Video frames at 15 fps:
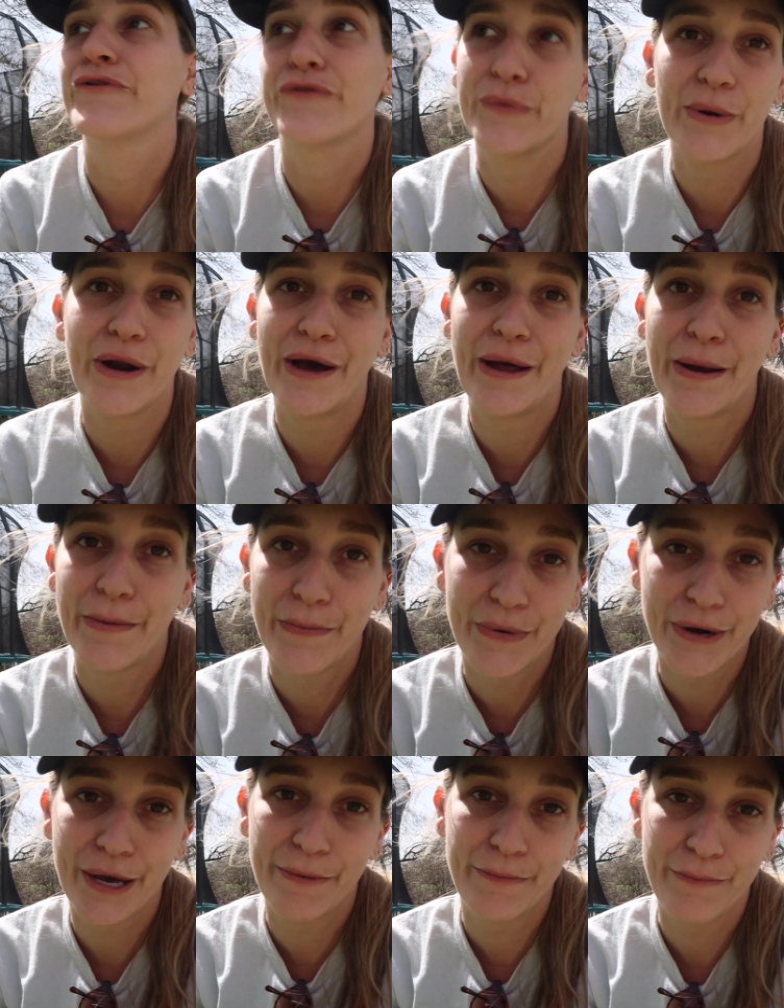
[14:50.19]
So we're not,
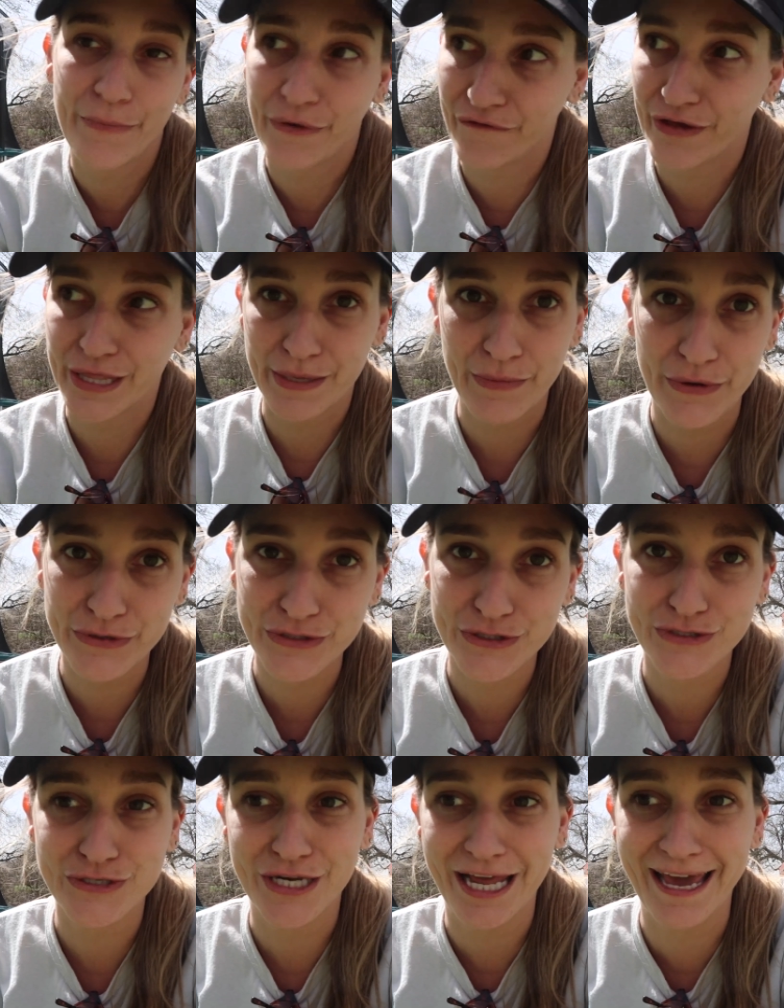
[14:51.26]
we're not moving the
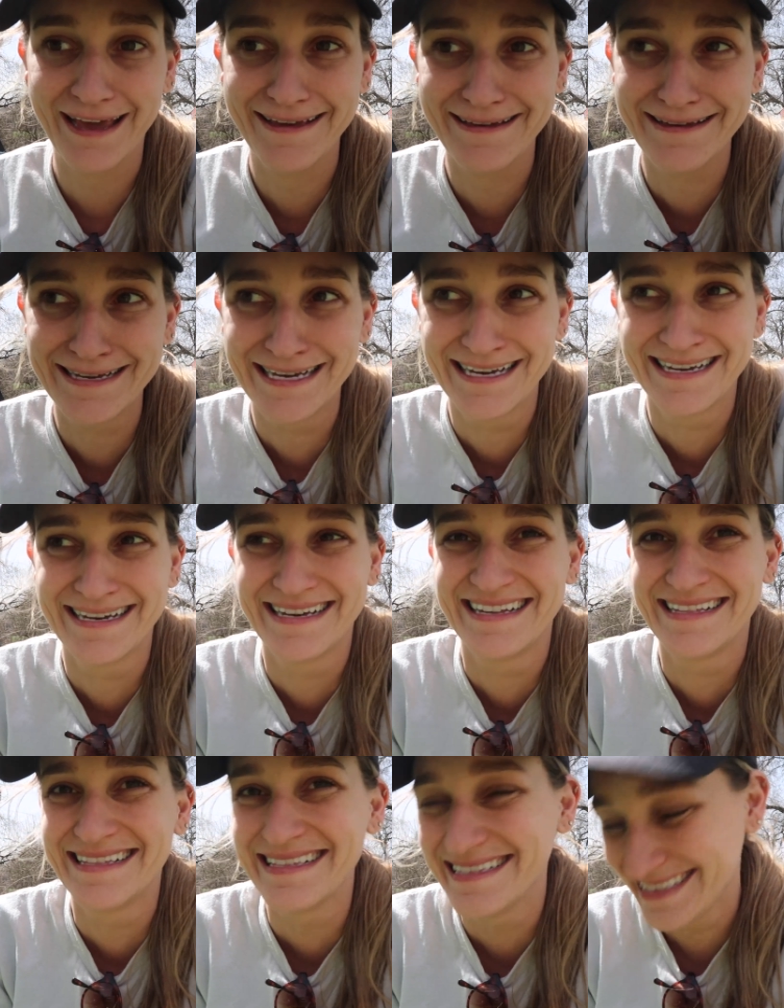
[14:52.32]
mulch
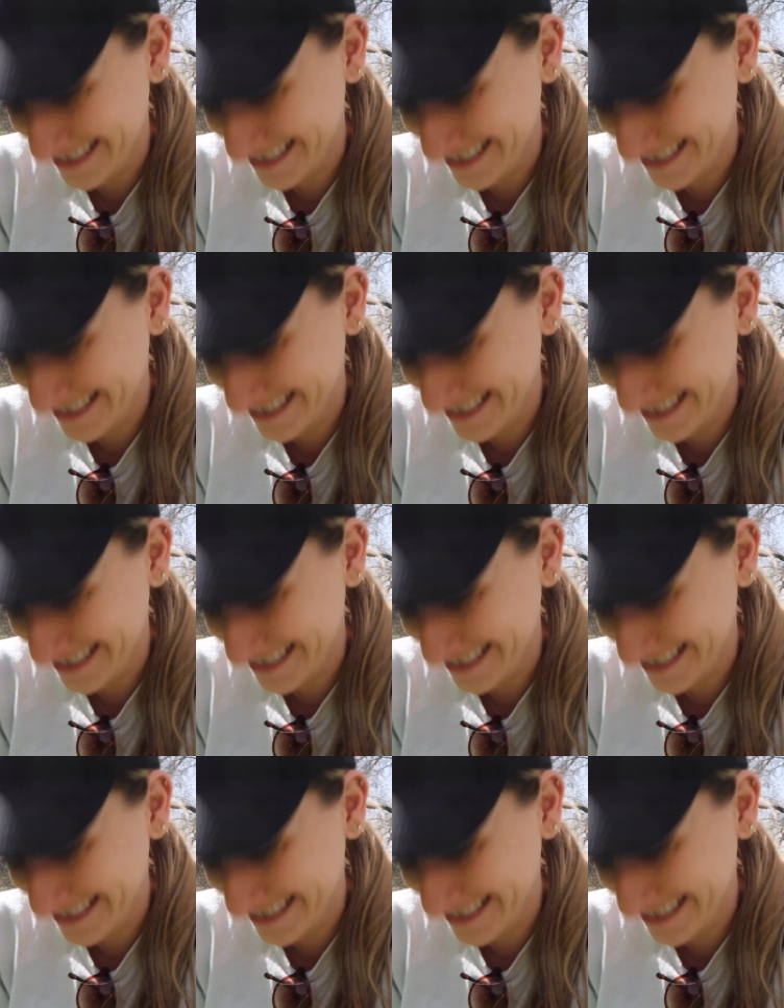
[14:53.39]
today.